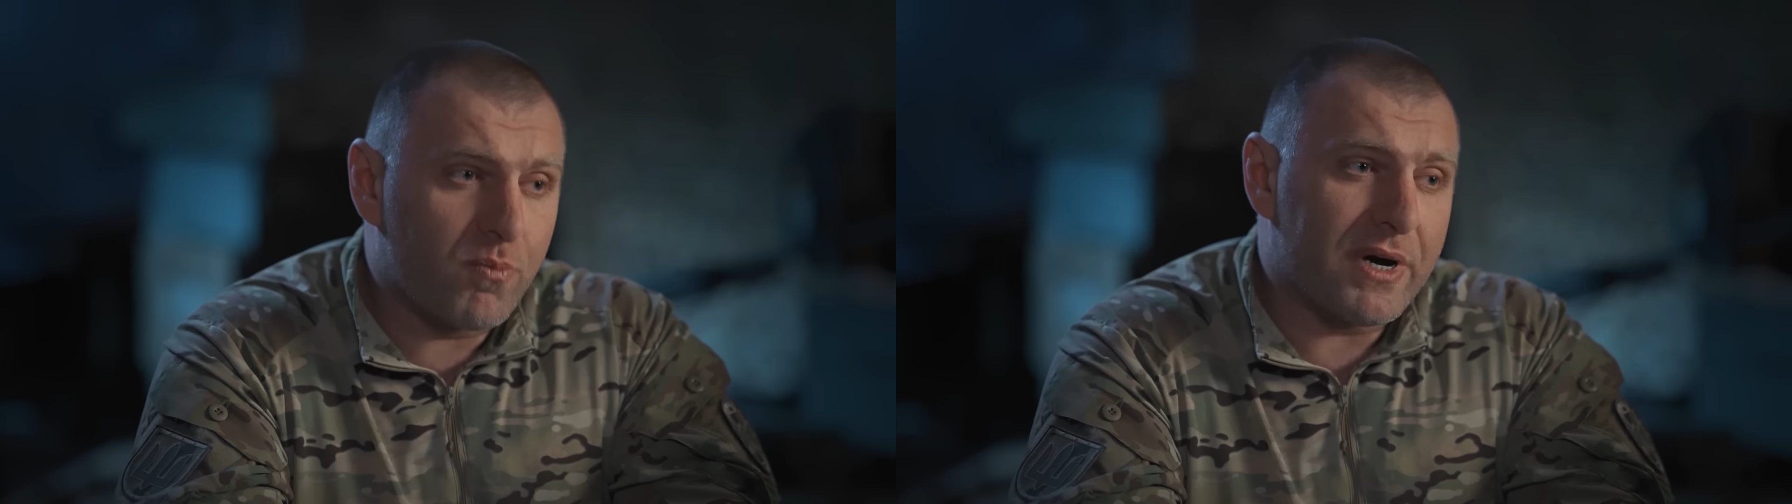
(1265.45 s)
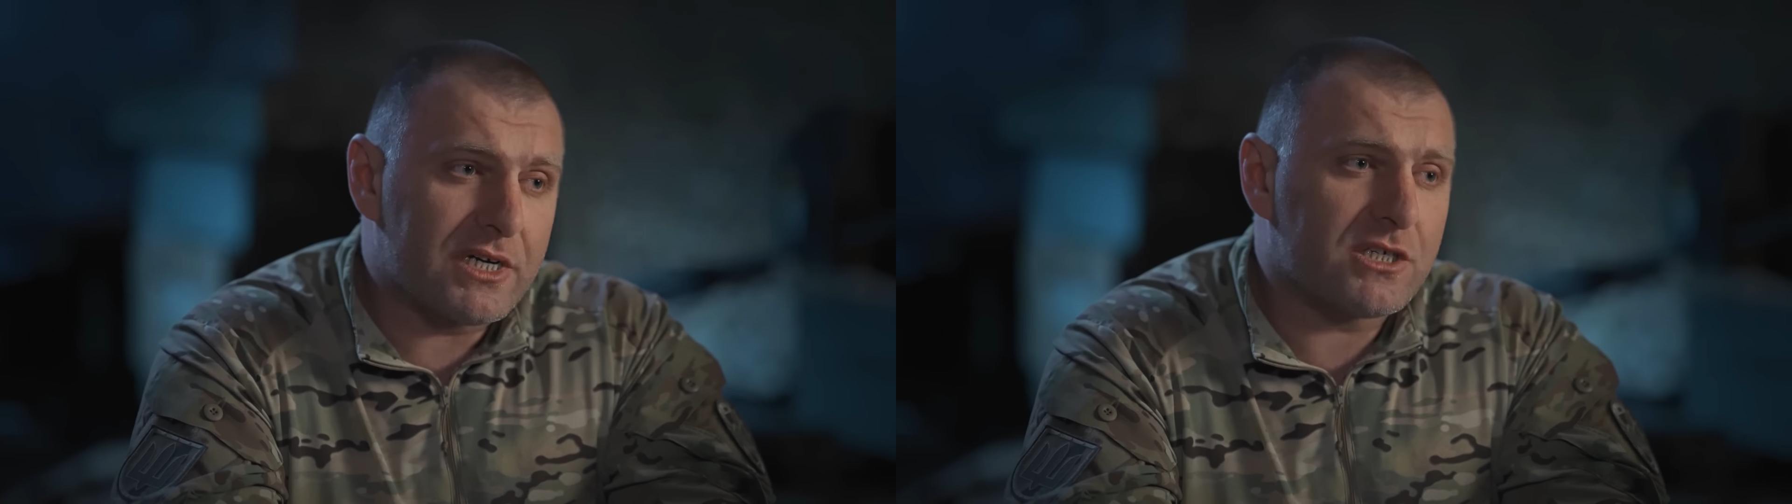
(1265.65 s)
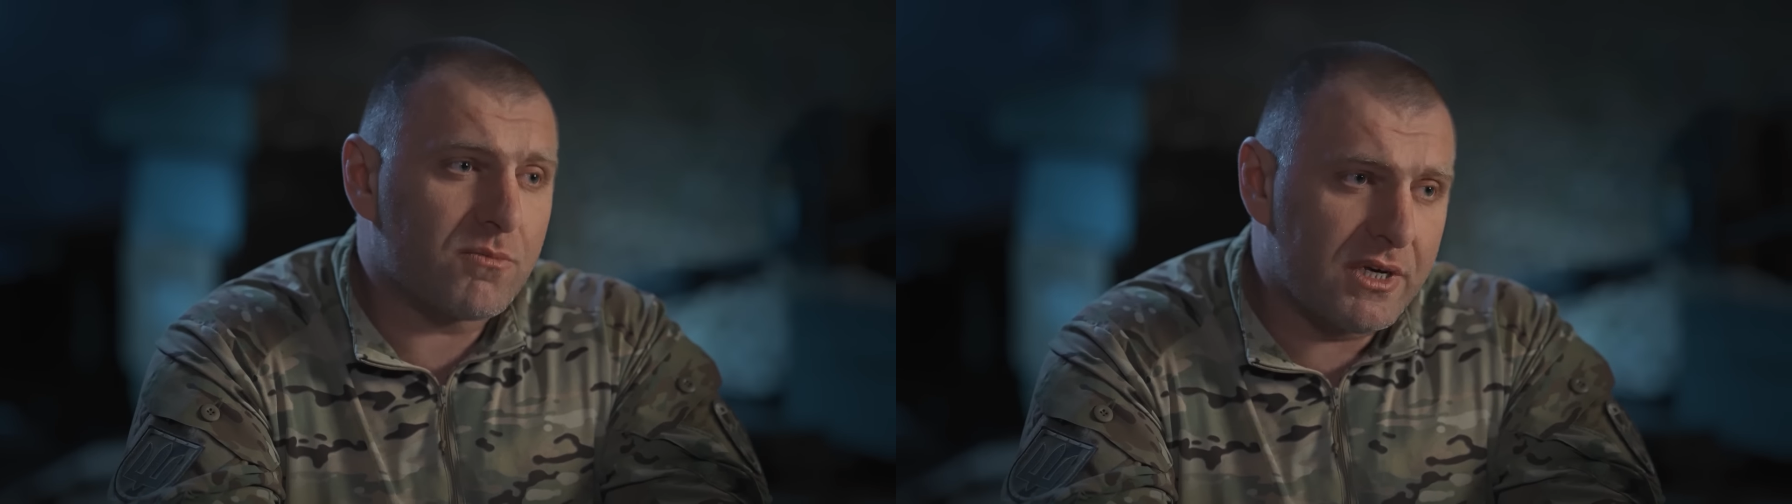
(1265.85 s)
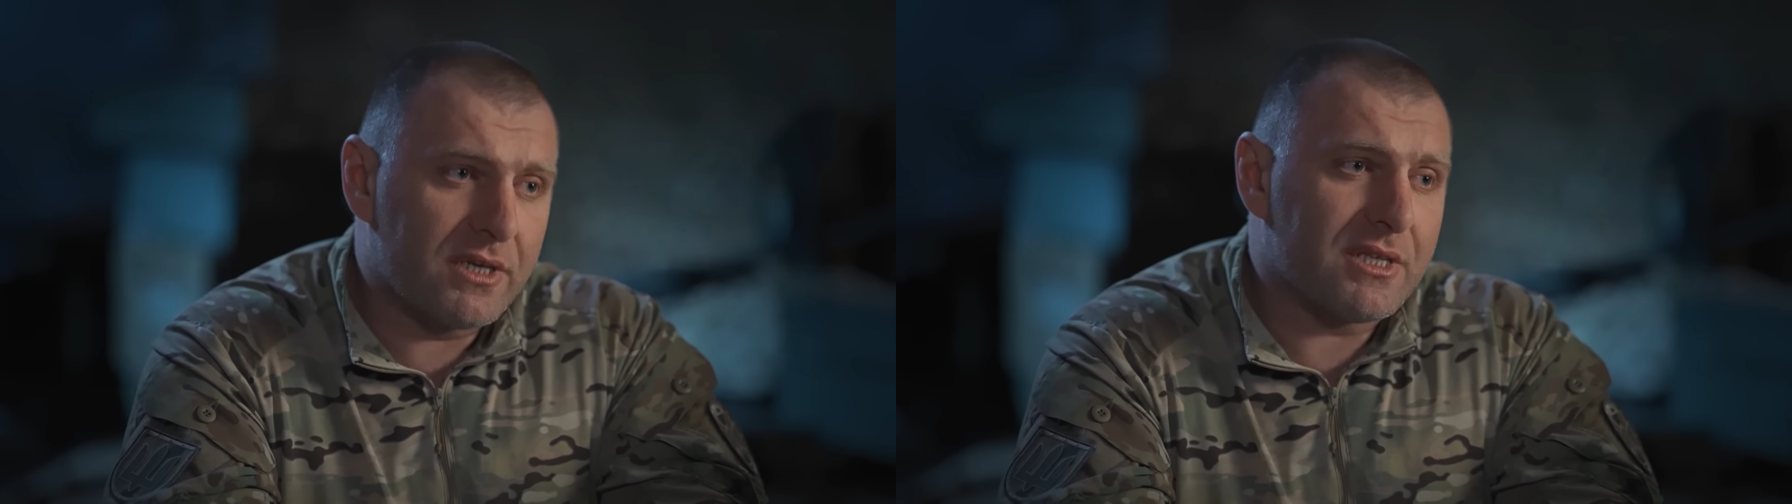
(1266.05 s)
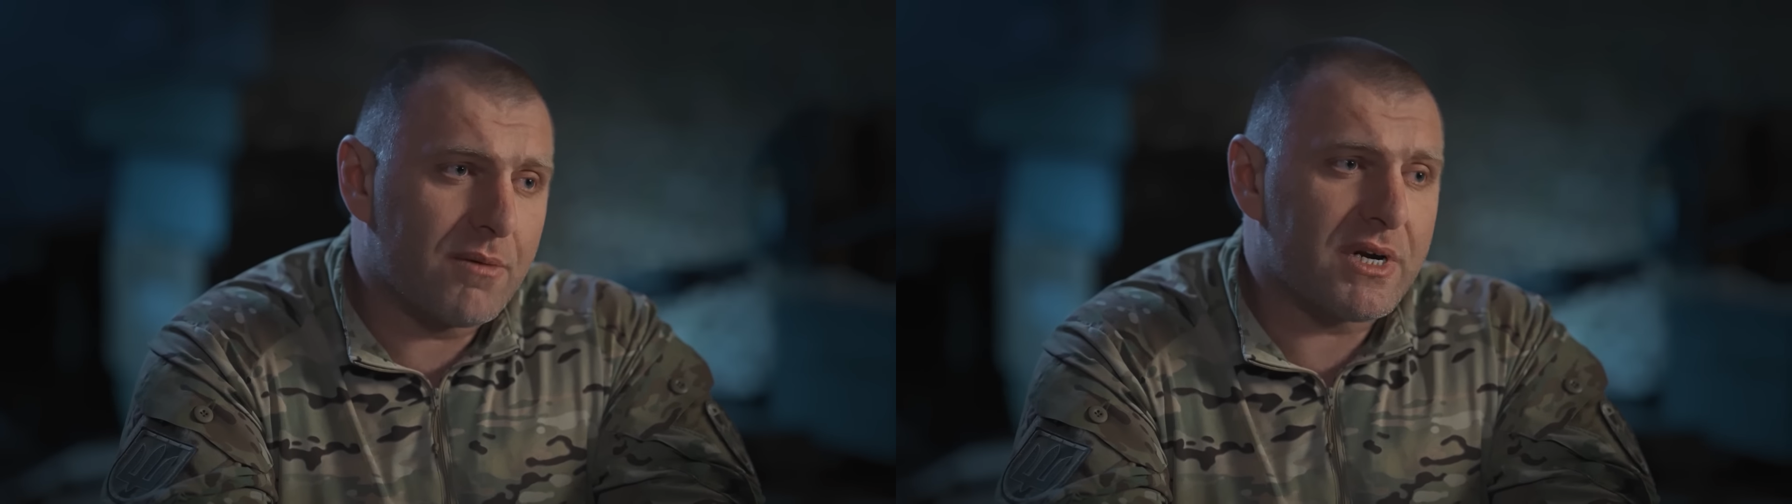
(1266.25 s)
and I should
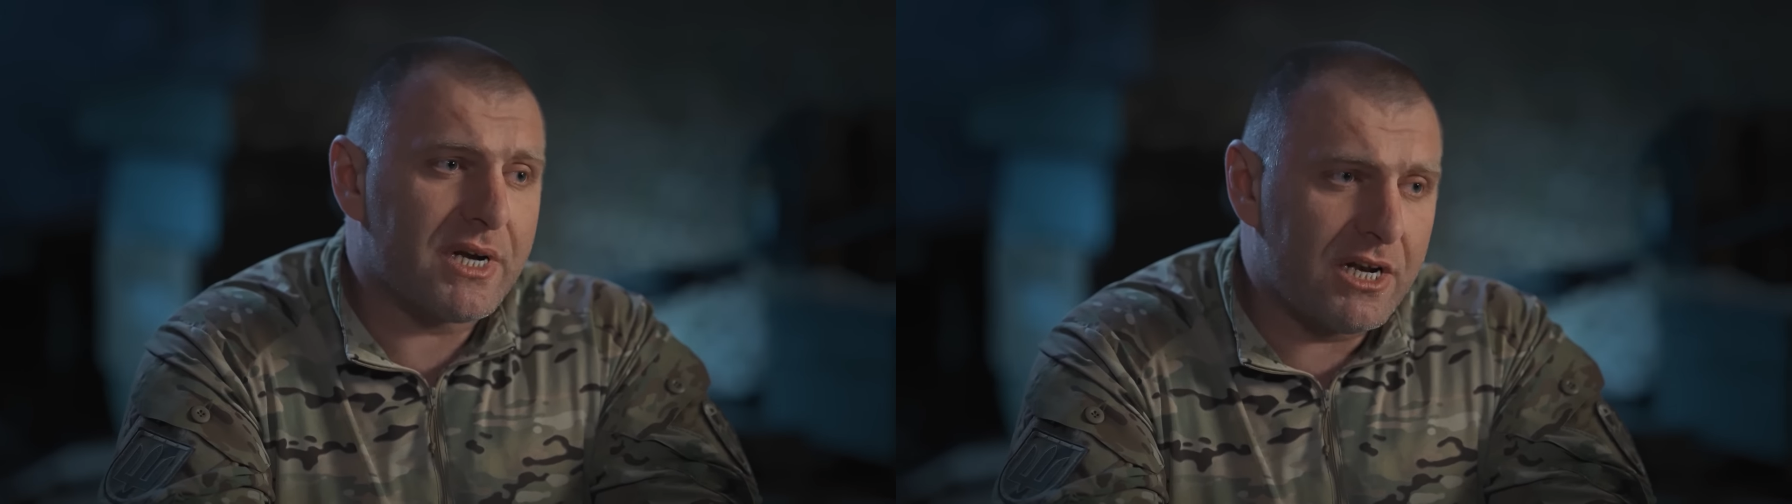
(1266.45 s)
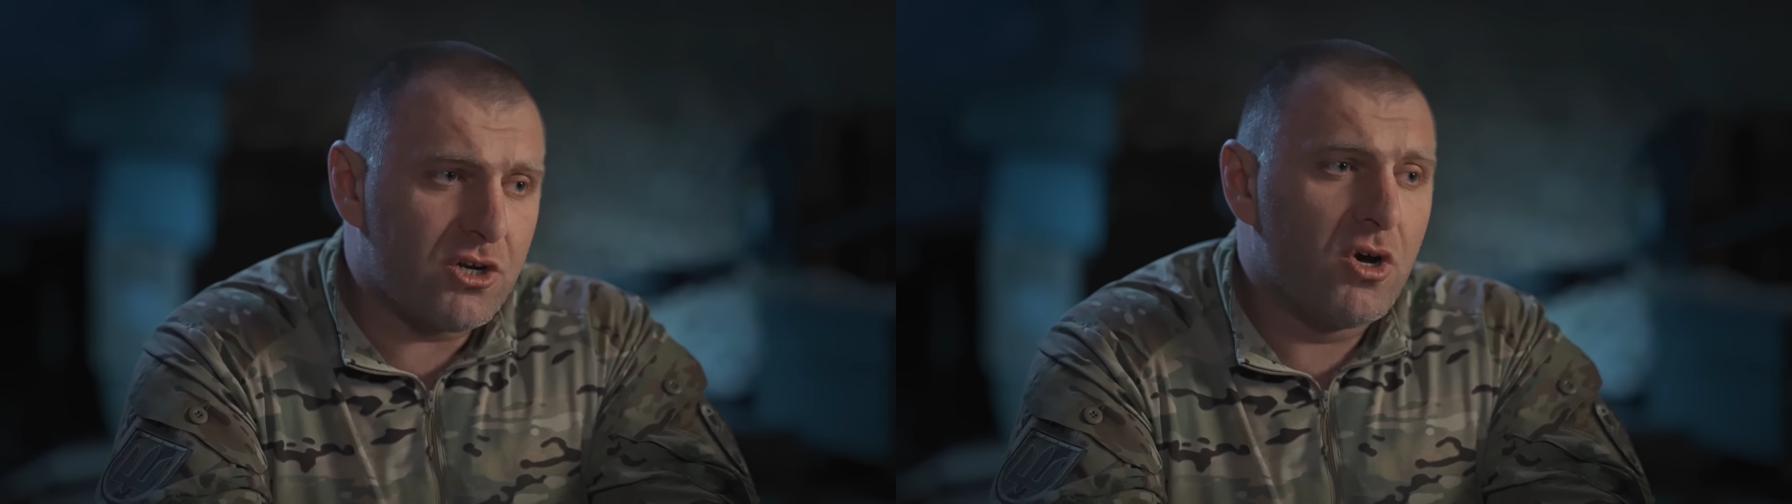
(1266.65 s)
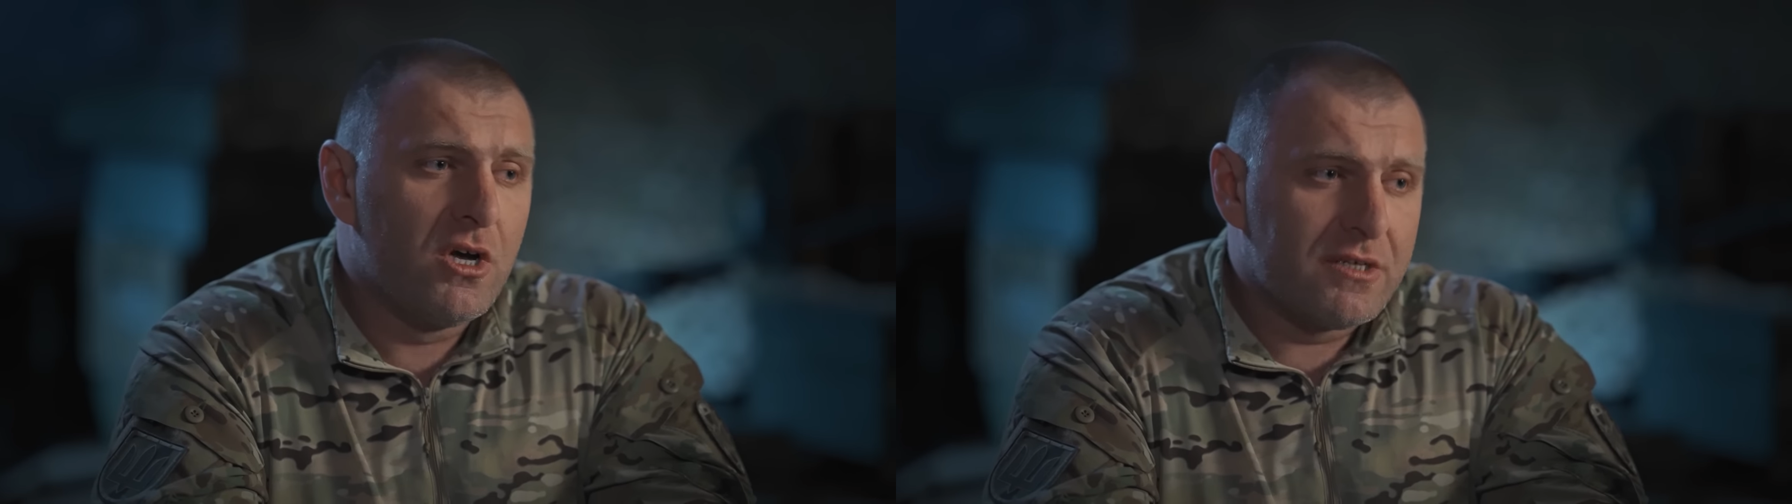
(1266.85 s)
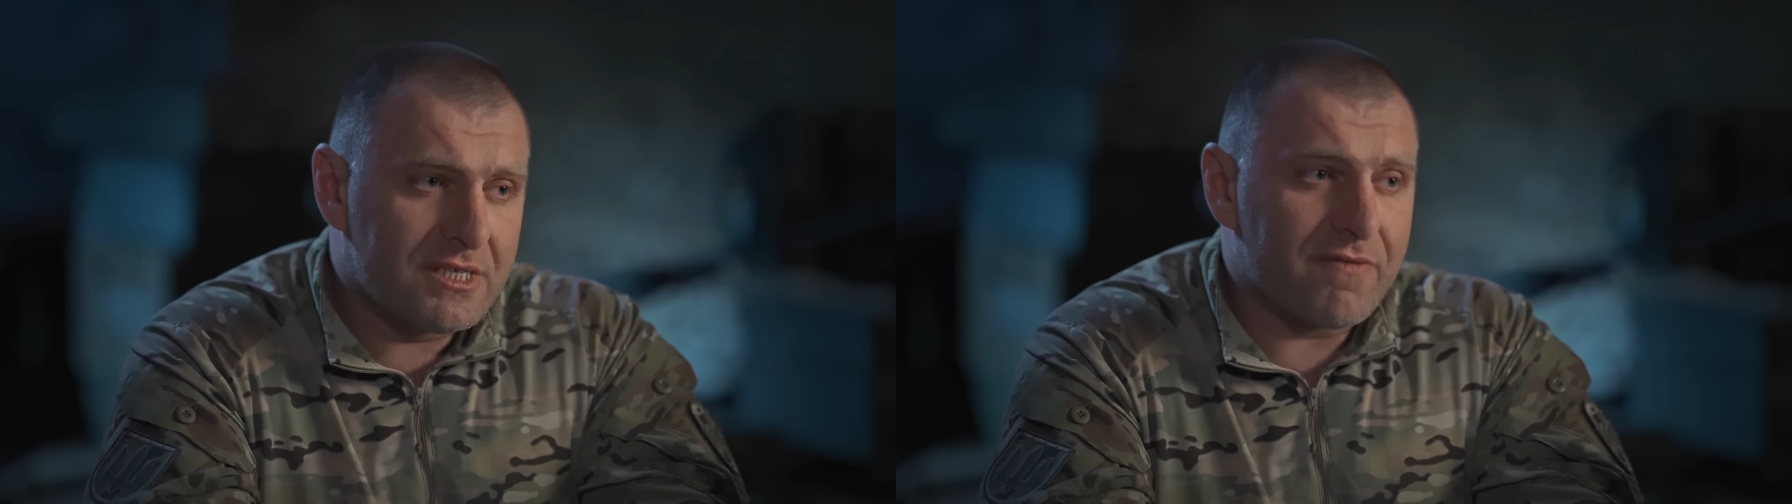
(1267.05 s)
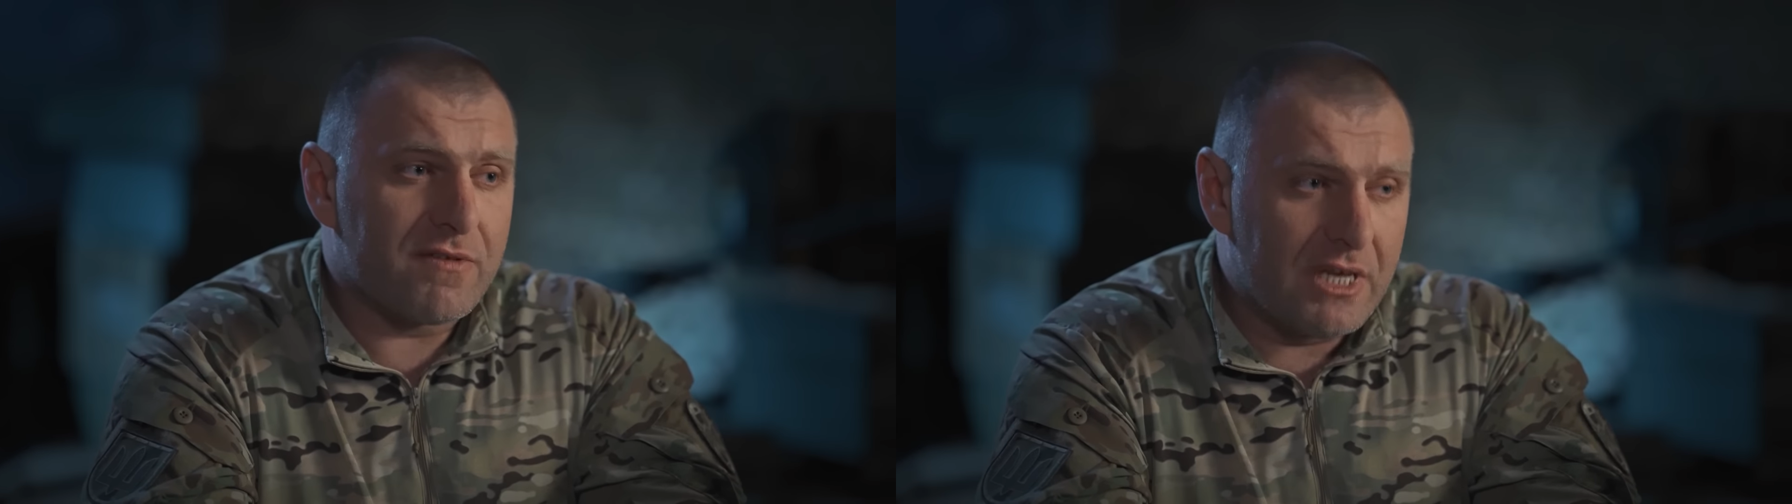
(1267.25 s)
say we are
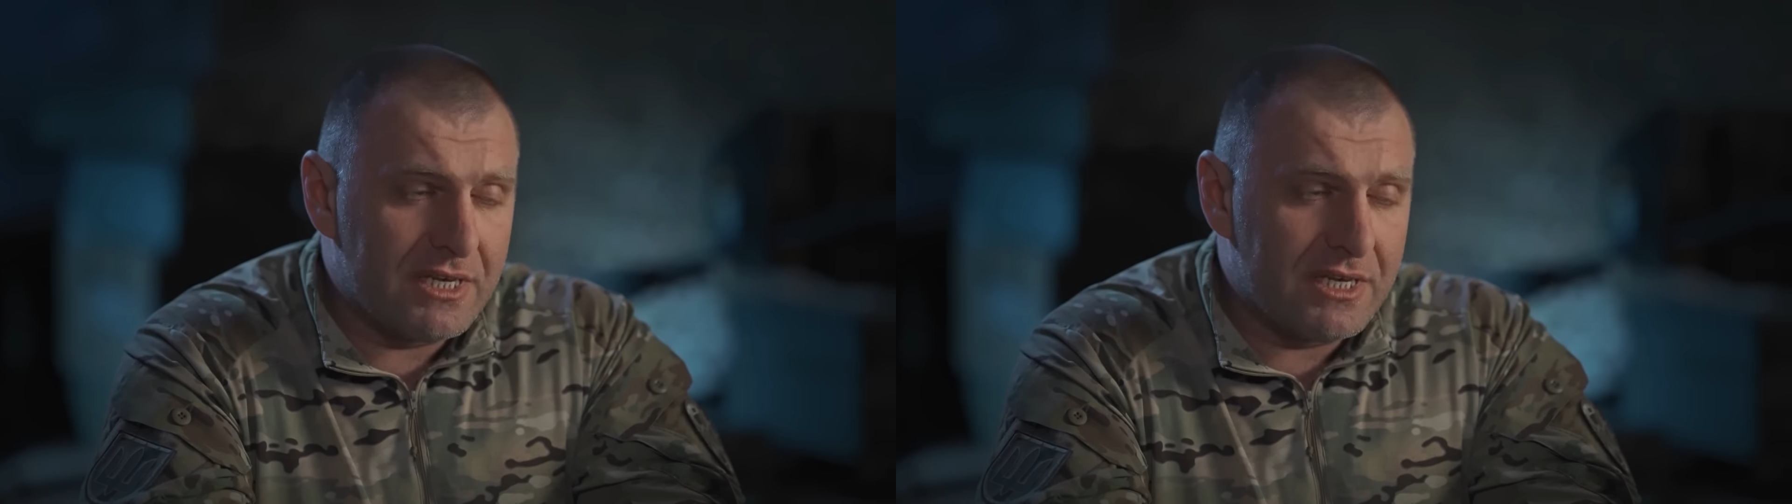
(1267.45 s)
succeeding.